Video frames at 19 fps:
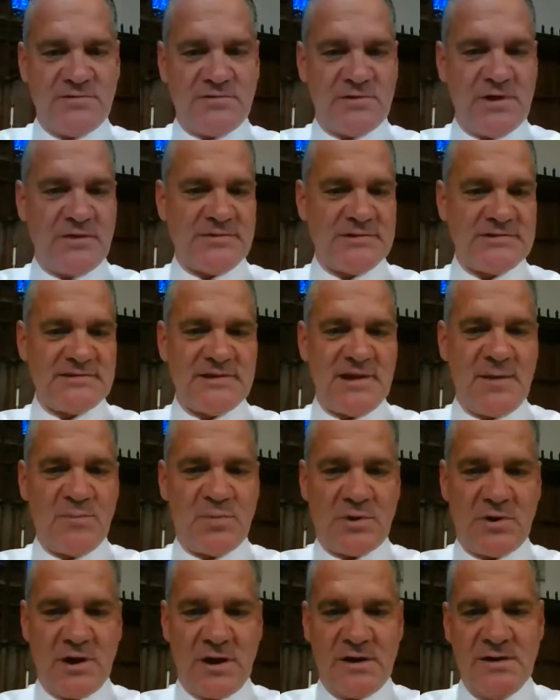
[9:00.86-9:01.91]
throughout this time
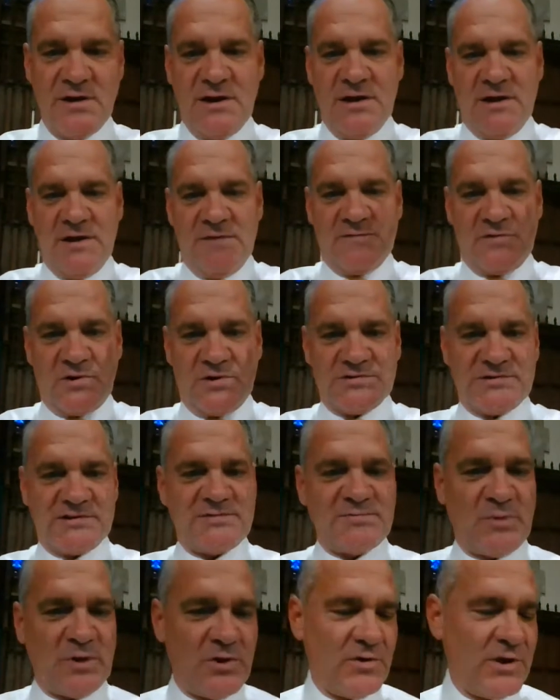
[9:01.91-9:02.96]
period, of course
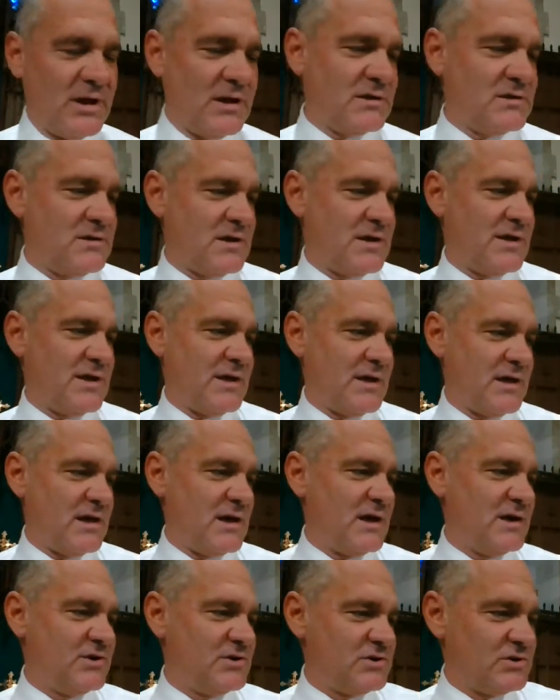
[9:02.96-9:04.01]
exploding
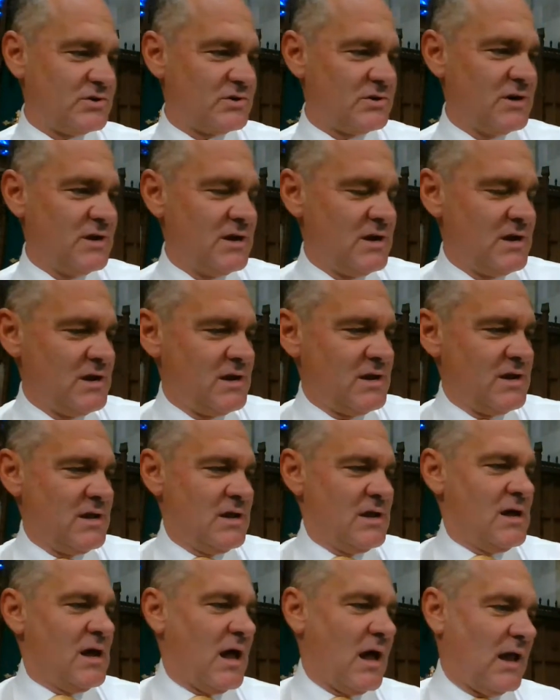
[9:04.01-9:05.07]
under
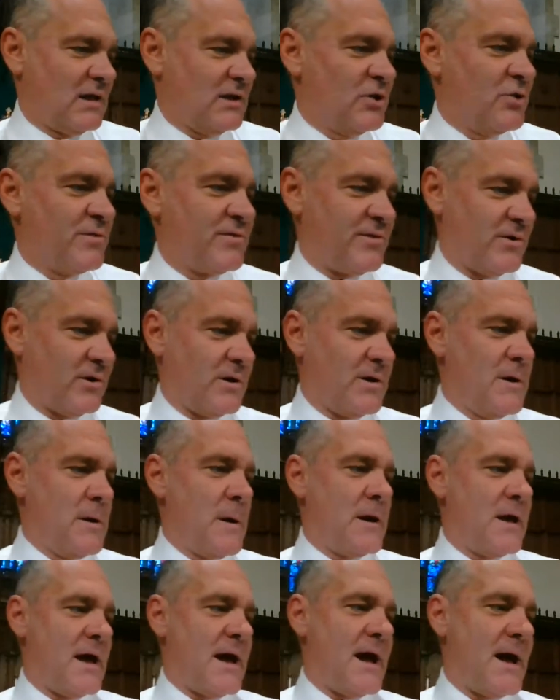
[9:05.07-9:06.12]
Luther.
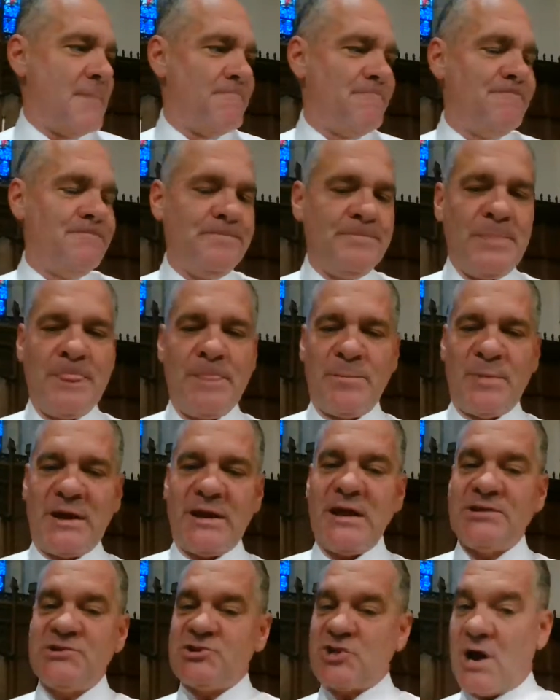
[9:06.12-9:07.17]
But
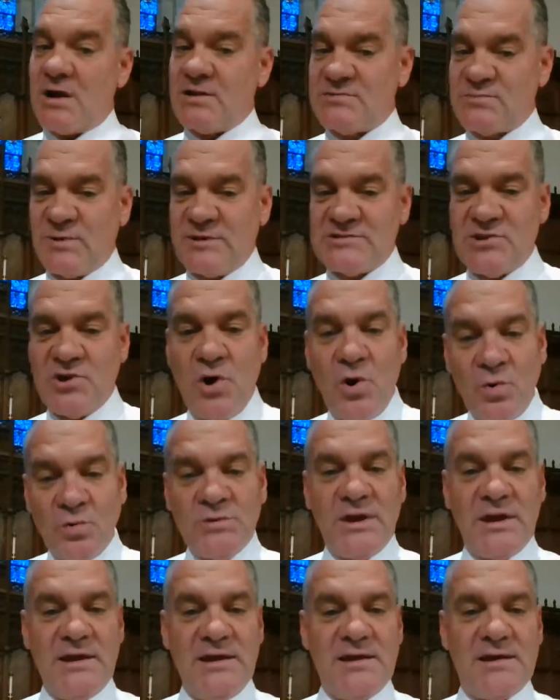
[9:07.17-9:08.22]
again, Charles wasn't
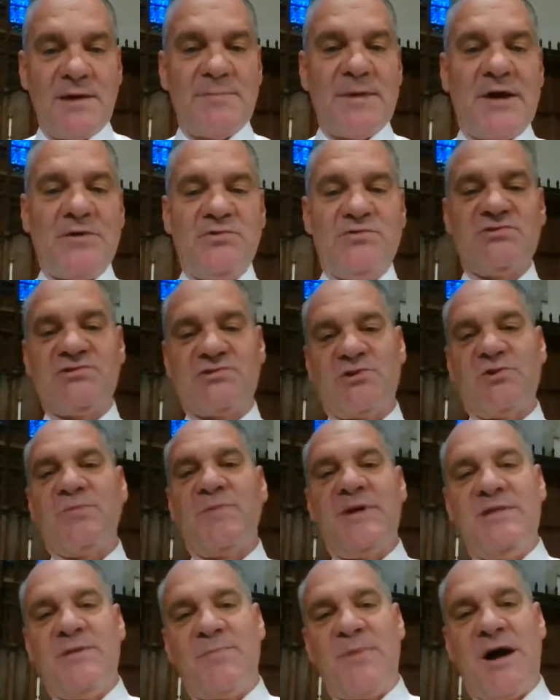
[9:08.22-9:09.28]
only about
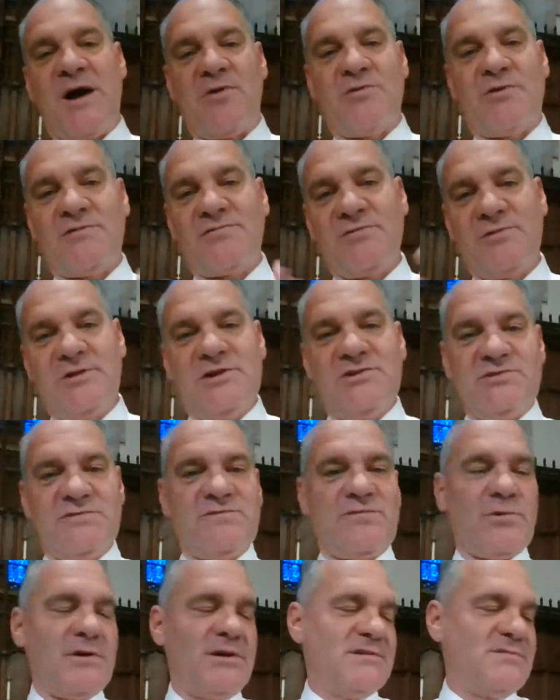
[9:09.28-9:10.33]
usurping the power of religion
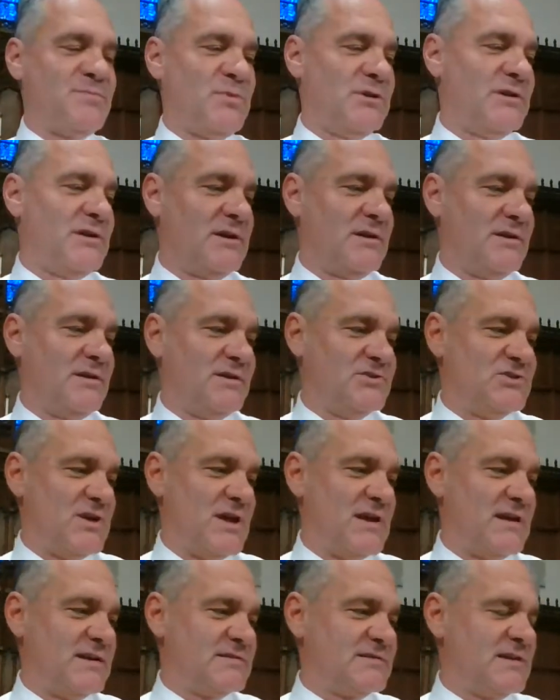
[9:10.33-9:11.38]
for his political
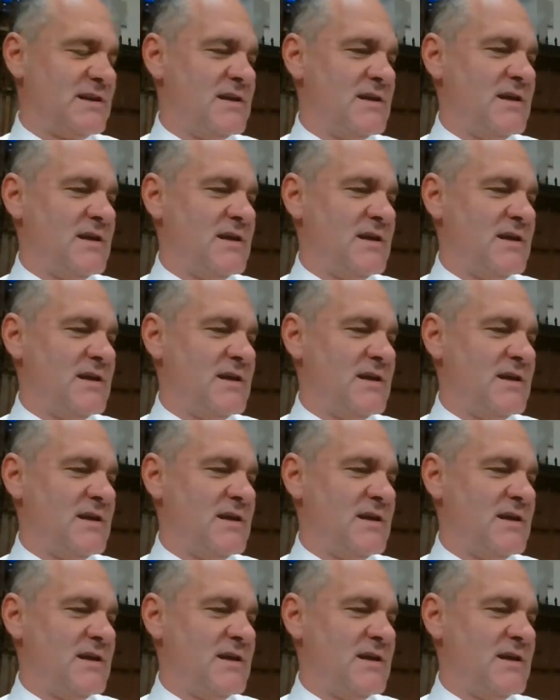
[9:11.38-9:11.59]
agendas,